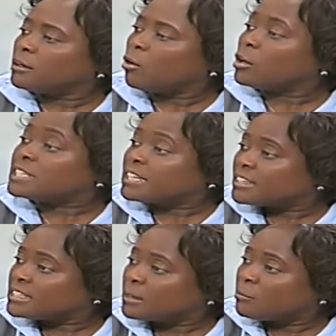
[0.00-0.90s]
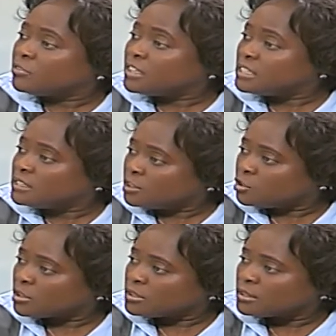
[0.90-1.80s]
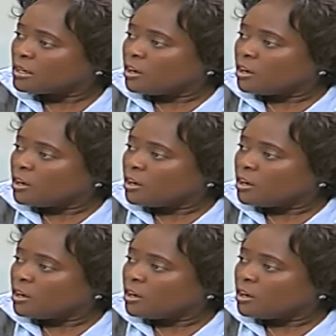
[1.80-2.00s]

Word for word: altering some of the decisions.